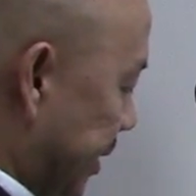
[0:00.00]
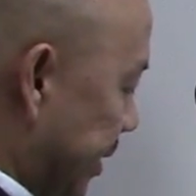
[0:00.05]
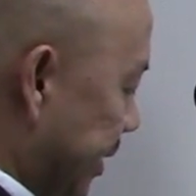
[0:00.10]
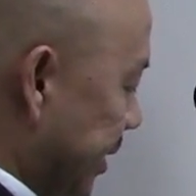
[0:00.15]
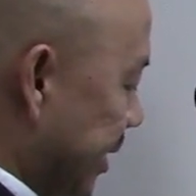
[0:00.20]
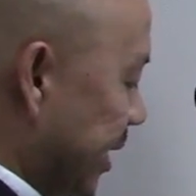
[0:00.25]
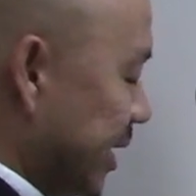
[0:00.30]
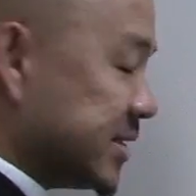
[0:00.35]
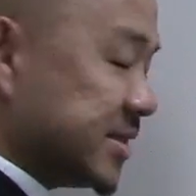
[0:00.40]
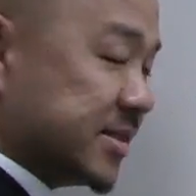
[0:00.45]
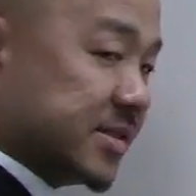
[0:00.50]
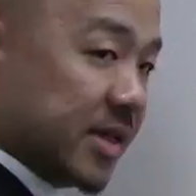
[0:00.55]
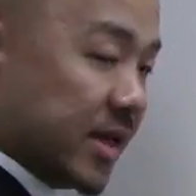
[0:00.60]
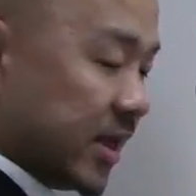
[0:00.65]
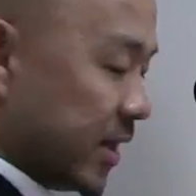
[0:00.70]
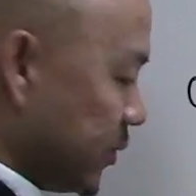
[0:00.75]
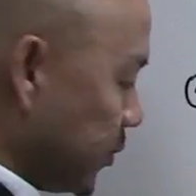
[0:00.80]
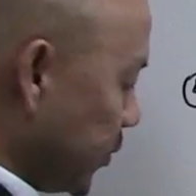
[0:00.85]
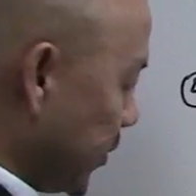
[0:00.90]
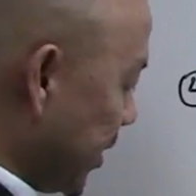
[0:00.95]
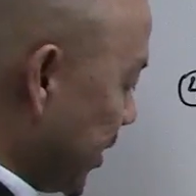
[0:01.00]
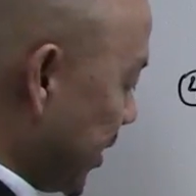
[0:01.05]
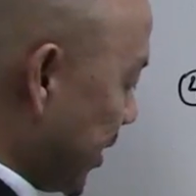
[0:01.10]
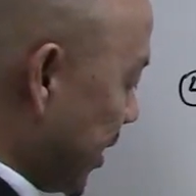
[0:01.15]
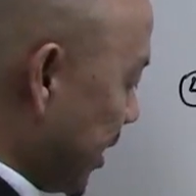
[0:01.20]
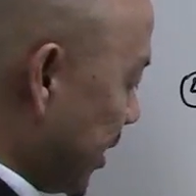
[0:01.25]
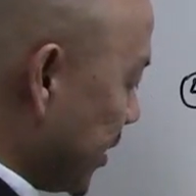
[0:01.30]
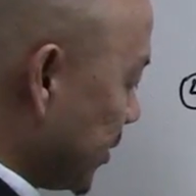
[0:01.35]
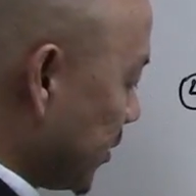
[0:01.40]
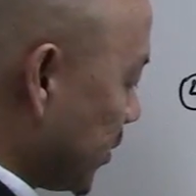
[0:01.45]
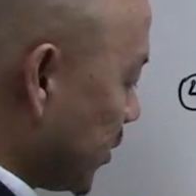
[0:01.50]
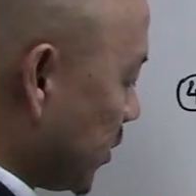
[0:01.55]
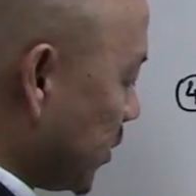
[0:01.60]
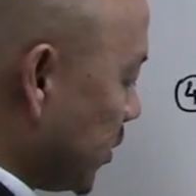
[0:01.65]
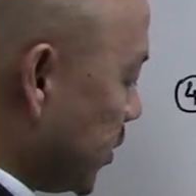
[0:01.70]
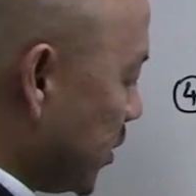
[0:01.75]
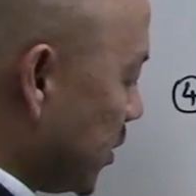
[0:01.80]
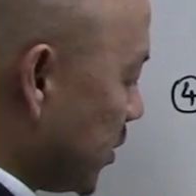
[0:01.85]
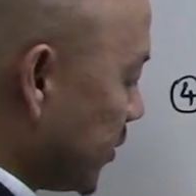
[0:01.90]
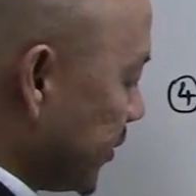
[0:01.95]
Let's say we add
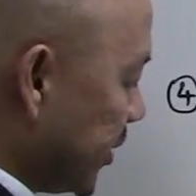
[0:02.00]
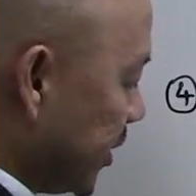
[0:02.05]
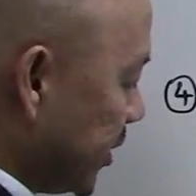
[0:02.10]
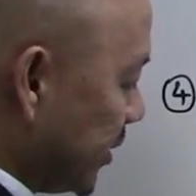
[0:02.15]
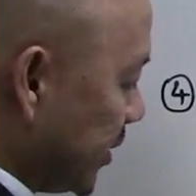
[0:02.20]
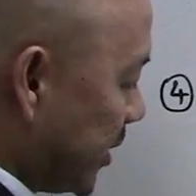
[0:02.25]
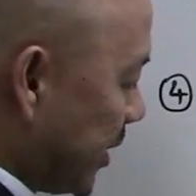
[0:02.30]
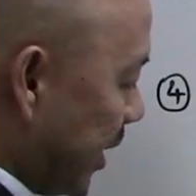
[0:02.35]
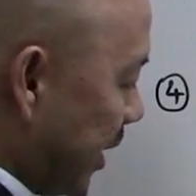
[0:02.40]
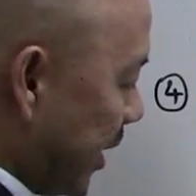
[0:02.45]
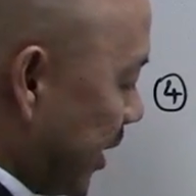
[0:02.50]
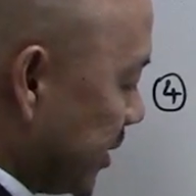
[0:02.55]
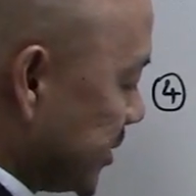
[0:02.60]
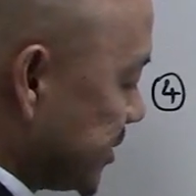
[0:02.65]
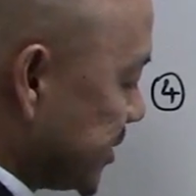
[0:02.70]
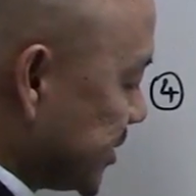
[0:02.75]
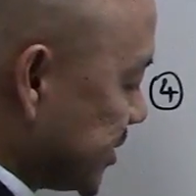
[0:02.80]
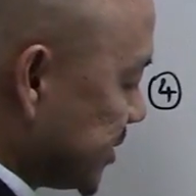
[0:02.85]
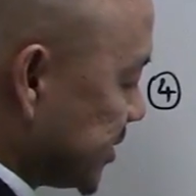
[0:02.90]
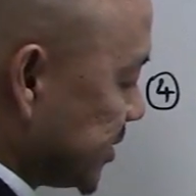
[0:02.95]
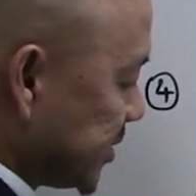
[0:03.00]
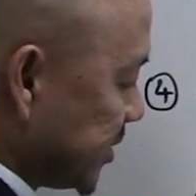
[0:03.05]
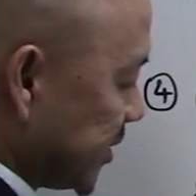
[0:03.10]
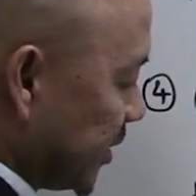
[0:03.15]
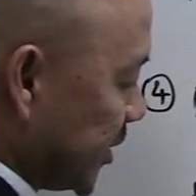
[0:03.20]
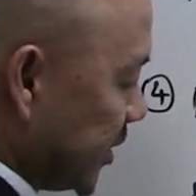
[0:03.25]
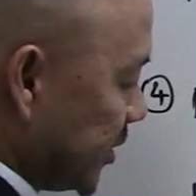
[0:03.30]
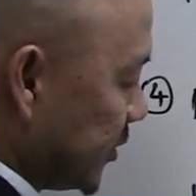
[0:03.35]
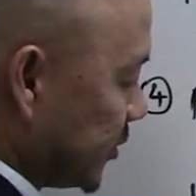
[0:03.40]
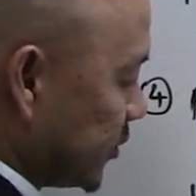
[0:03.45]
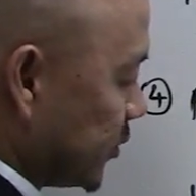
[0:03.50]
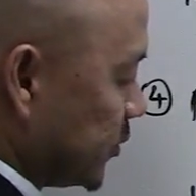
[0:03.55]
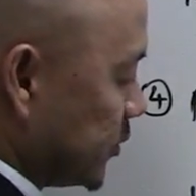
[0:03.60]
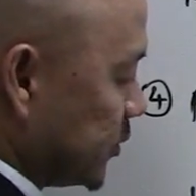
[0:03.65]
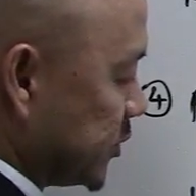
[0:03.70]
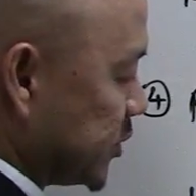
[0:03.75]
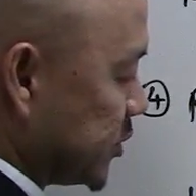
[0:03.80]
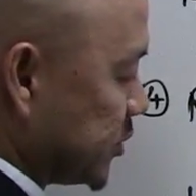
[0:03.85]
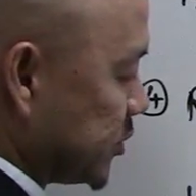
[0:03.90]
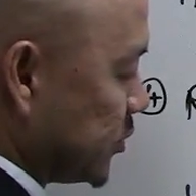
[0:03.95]
chlorine gas into
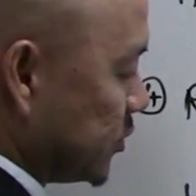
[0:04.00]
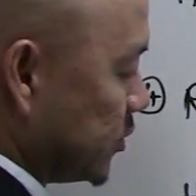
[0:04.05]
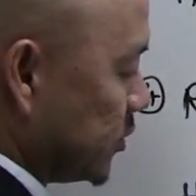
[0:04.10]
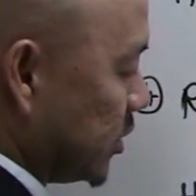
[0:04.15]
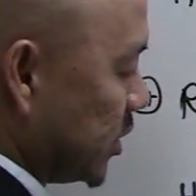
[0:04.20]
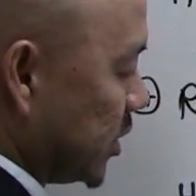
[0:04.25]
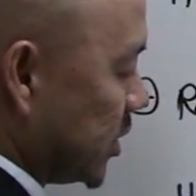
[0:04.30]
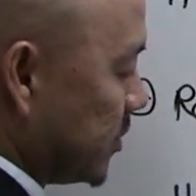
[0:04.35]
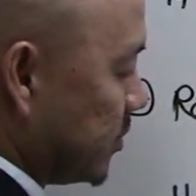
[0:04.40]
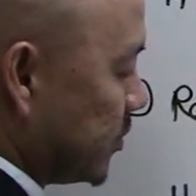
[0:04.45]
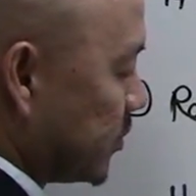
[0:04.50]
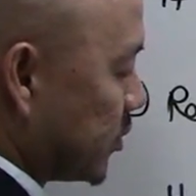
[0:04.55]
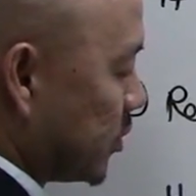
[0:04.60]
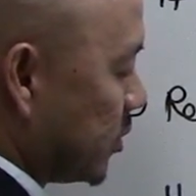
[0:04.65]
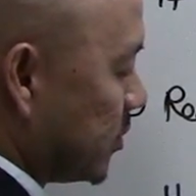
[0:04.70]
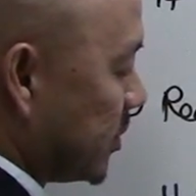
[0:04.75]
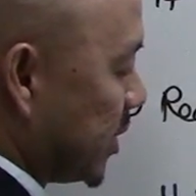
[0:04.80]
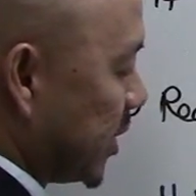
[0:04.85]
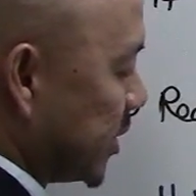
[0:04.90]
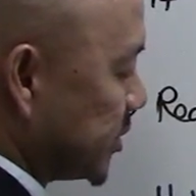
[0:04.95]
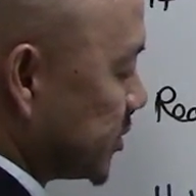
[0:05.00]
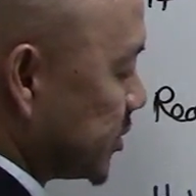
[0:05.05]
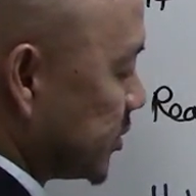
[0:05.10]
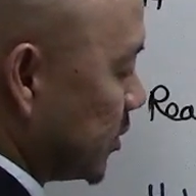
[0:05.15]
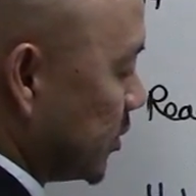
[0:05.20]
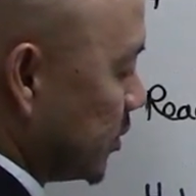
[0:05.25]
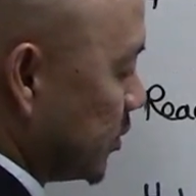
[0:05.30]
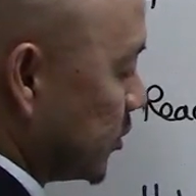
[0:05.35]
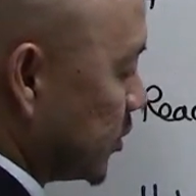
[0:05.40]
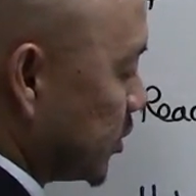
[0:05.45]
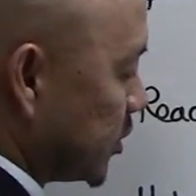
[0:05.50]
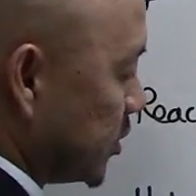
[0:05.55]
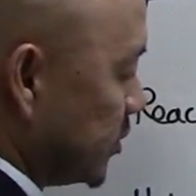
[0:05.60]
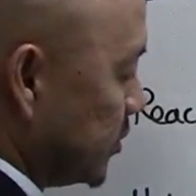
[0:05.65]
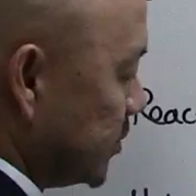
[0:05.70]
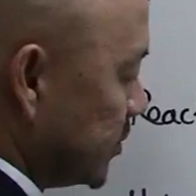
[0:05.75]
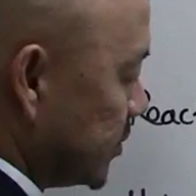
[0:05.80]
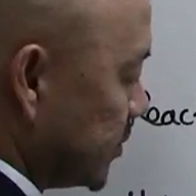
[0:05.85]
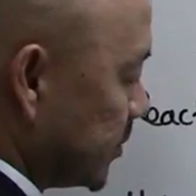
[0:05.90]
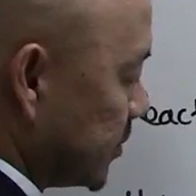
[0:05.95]
sodium bromide solution.